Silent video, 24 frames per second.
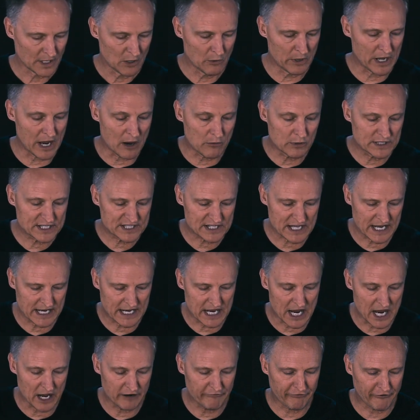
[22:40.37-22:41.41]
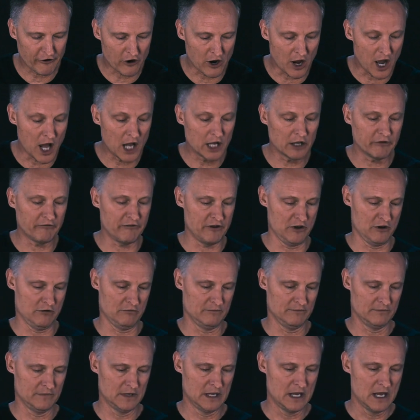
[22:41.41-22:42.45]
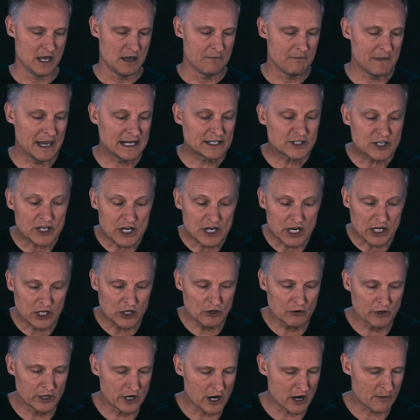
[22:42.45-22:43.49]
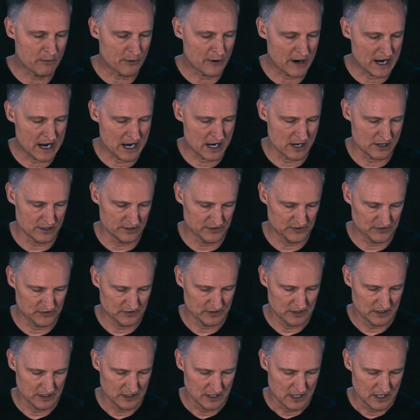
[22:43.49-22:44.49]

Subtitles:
We always thank God for all of you, mentioning you in our prayers.